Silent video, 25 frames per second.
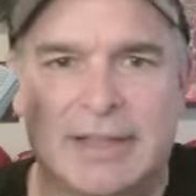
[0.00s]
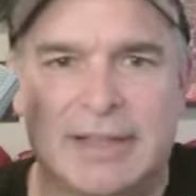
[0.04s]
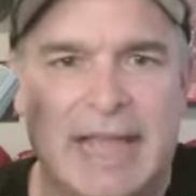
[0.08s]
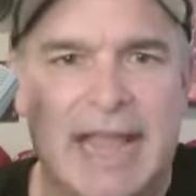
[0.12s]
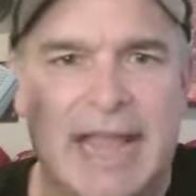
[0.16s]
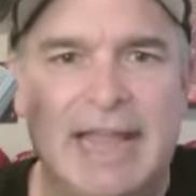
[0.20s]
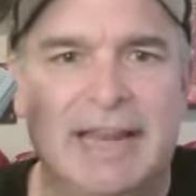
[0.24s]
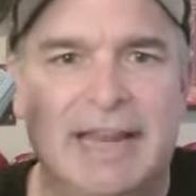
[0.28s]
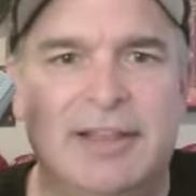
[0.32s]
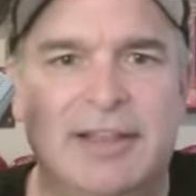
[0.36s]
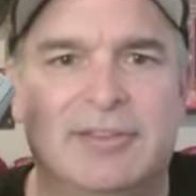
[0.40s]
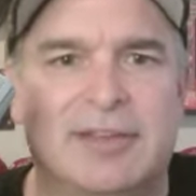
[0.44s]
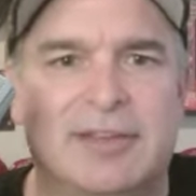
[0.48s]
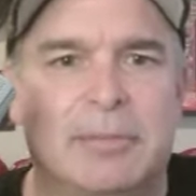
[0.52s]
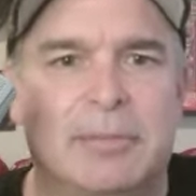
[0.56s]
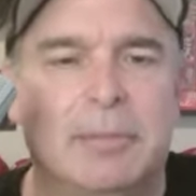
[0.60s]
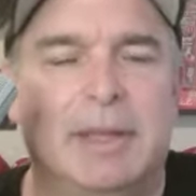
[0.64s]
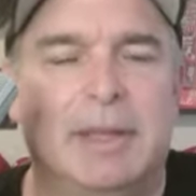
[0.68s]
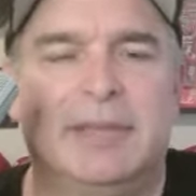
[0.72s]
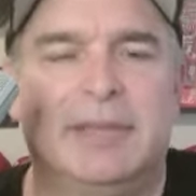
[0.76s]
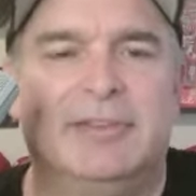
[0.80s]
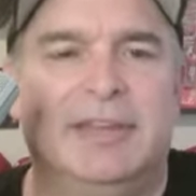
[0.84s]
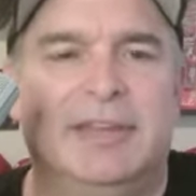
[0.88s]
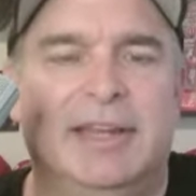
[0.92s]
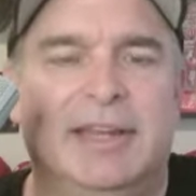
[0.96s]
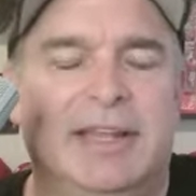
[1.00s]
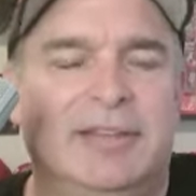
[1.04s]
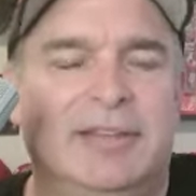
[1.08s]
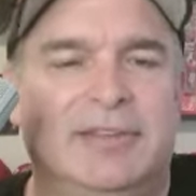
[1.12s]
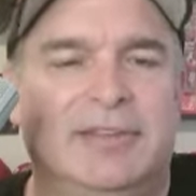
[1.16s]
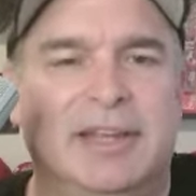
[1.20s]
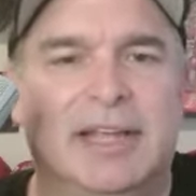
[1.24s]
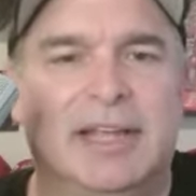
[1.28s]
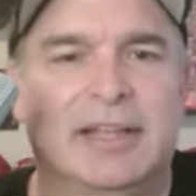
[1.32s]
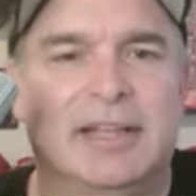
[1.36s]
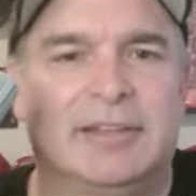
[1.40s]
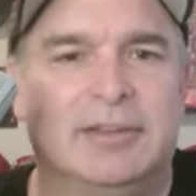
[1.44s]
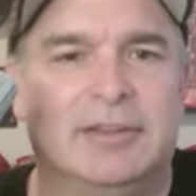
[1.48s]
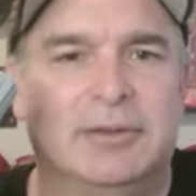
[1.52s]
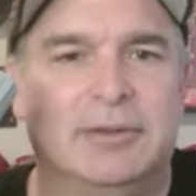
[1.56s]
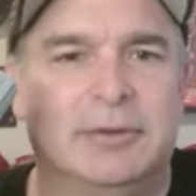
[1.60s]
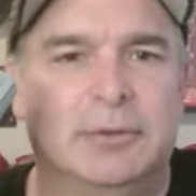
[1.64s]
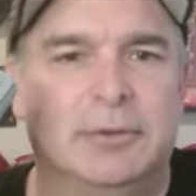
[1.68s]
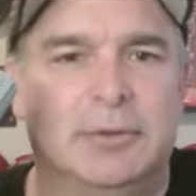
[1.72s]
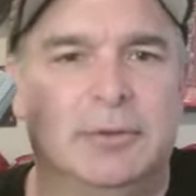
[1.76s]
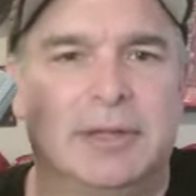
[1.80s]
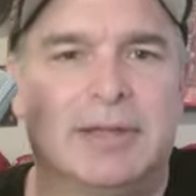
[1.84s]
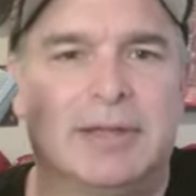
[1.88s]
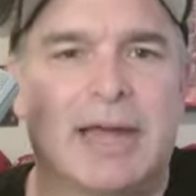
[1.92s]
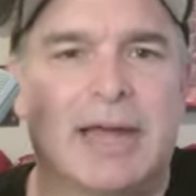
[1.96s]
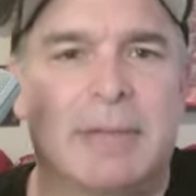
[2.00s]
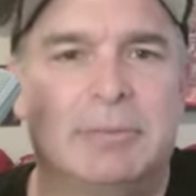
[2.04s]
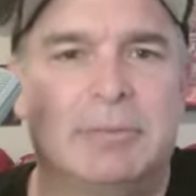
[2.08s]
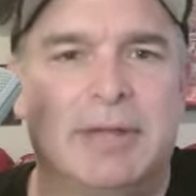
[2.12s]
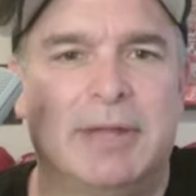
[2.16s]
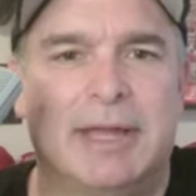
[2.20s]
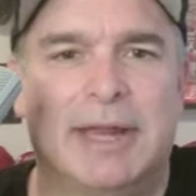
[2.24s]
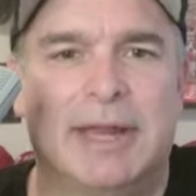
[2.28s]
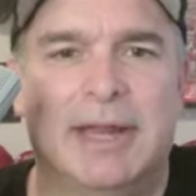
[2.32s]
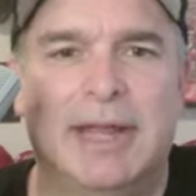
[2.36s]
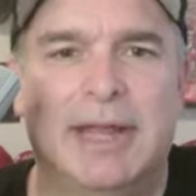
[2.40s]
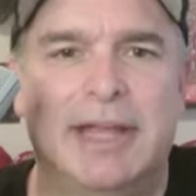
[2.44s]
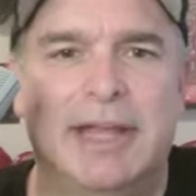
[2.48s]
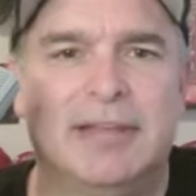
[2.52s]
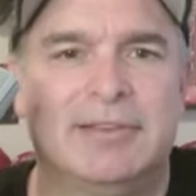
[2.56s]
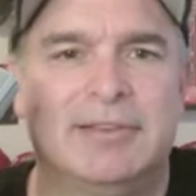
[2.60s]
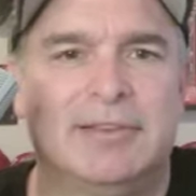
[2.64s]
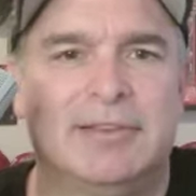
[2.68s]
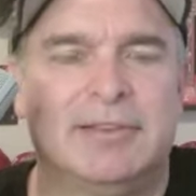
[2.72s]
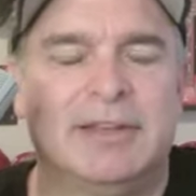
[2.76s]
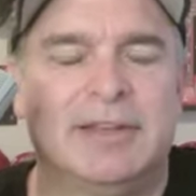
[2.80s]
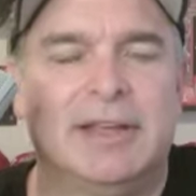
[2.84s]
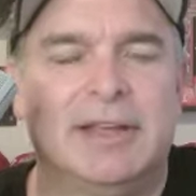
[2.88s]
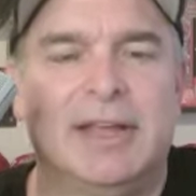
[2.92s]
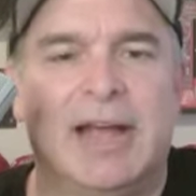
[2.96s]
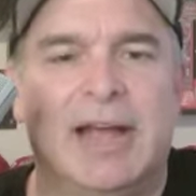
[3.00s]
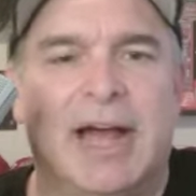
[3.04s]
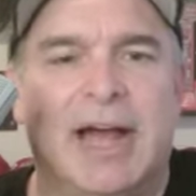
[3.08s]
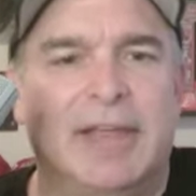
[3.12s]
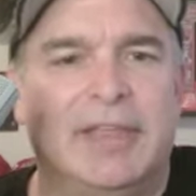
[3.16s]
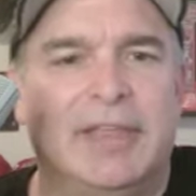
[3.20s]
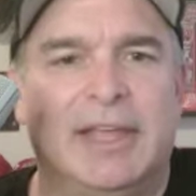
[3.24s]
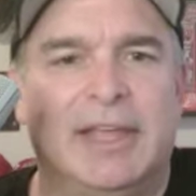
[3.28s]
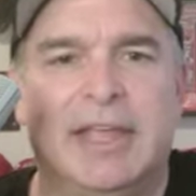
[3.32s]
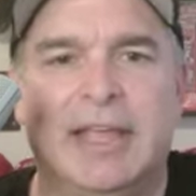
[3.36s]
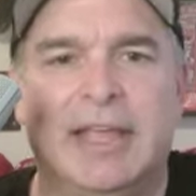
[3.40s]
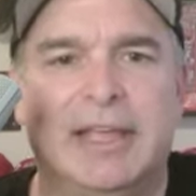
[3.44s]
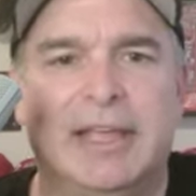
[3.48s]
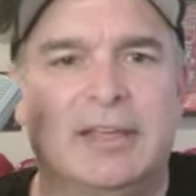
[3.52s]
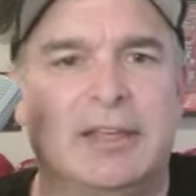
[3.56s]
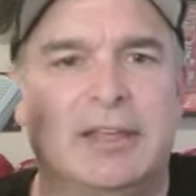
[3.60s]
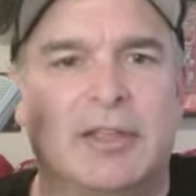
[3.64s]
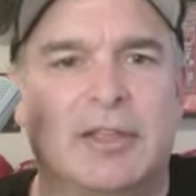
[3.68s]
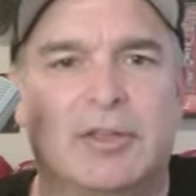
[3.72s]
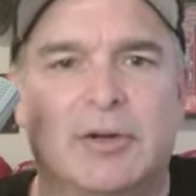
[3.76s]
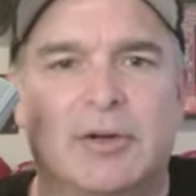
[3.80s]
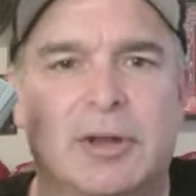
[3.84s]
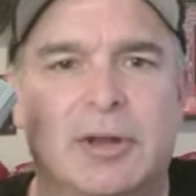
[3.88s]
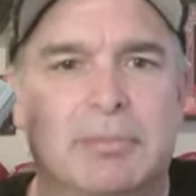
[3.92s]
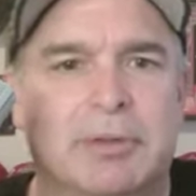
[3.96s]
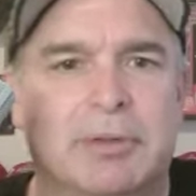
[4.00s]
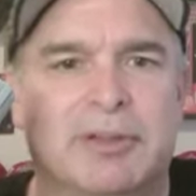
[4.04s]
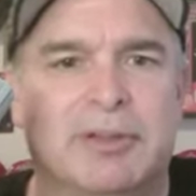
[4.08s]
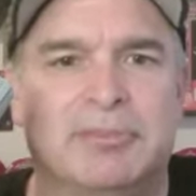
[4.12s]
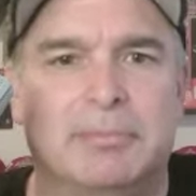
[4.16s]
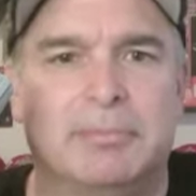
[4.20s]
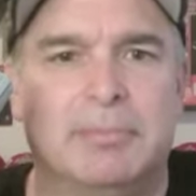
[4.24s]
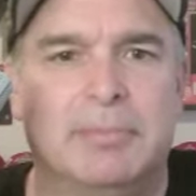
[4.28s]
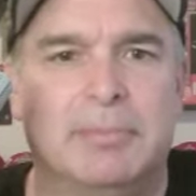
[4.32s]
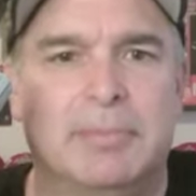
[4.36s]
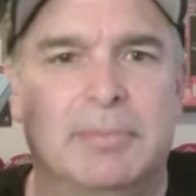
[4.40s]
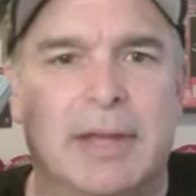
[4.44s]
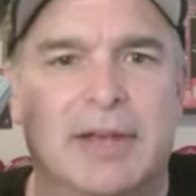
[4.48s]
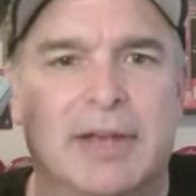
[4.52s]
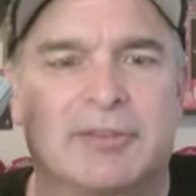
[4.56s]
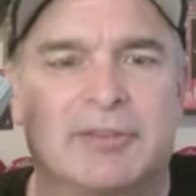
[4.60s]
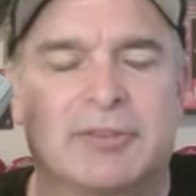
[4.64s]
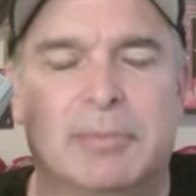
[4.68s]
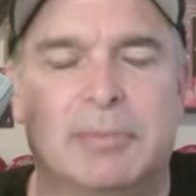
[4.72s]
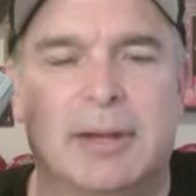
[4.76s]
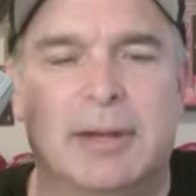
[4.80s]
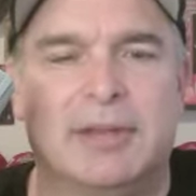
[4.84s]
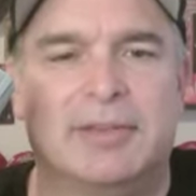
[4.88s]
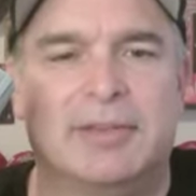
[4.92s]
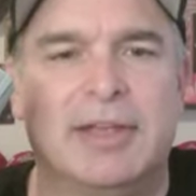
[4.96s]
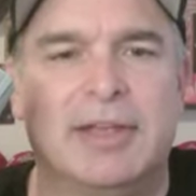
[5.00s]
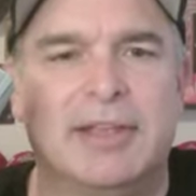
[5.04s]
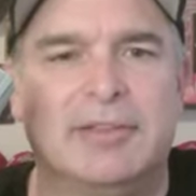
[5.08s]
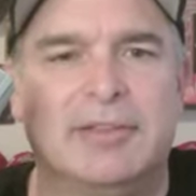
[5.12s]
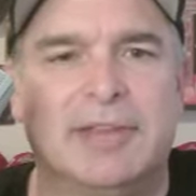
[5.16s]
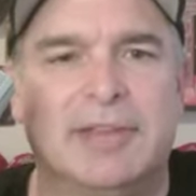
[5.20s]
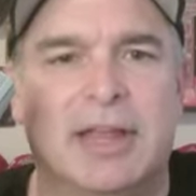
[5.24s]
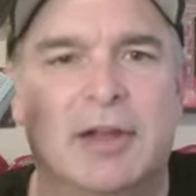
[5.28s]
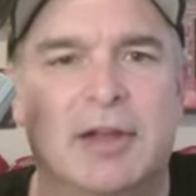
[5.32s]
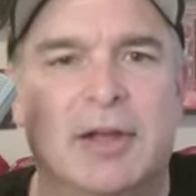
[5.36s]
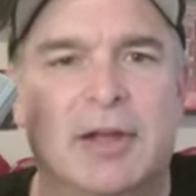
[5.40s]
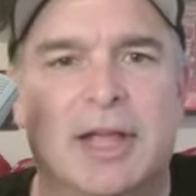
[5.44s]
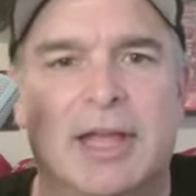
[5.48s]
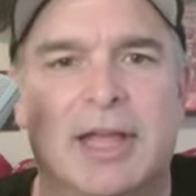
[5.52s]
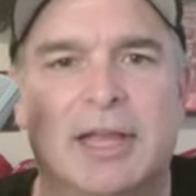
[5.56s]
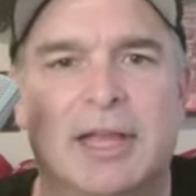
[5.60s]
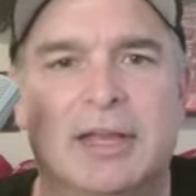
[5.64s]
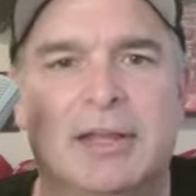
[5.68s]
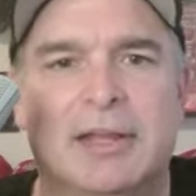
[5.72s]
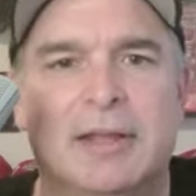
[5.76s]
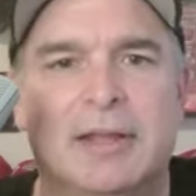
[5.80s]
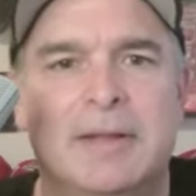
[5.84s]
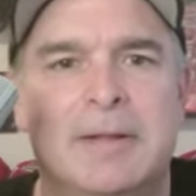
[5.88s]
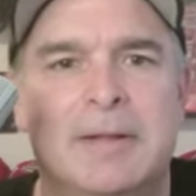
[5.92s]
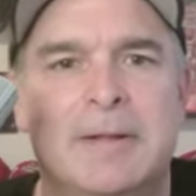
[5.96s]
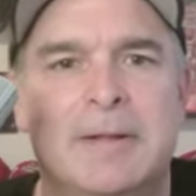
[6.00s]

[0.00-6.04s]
80 something hits he needs to get to the top 10 in hits. I think he can get the 30 plus extra base hits that he'll get